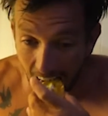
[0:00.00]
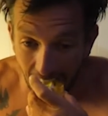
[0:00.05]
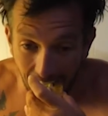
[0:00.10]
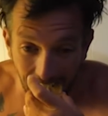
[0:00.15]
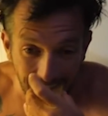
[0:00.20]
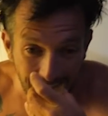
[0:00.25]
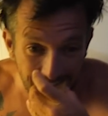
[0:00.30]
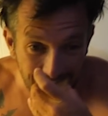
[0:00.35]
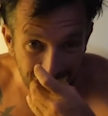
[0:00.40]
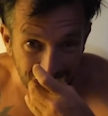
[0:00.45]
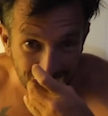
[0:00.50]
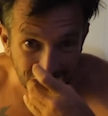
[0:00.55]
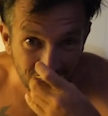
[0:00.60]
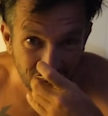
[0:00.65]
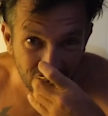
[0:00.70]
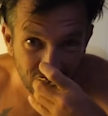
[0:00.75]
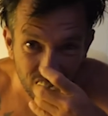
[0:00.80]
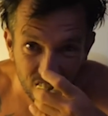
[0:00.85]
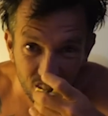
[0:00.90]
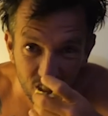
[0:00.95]
Are we
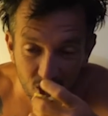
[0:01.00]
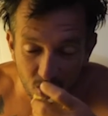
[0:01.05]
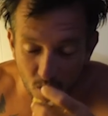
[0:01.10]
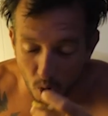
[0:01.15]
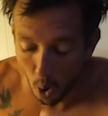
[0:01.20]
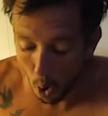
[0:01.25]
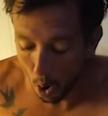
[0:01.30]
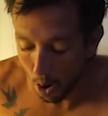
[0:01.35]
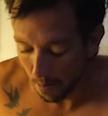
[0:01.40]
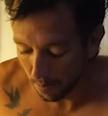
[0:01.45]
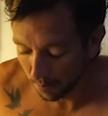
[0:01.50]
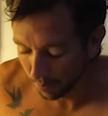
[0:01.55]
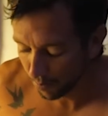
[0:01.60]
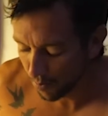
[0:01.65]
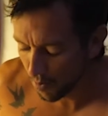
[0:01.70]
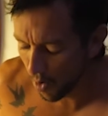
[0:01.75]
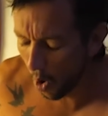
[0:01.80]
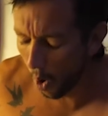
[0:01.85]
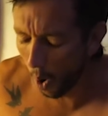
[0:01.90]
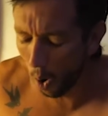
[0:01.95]
scone?
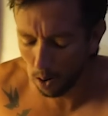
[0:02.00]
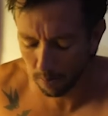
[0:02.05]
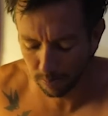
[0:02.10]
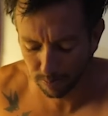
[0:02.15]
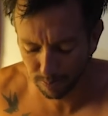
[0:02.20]
Oh.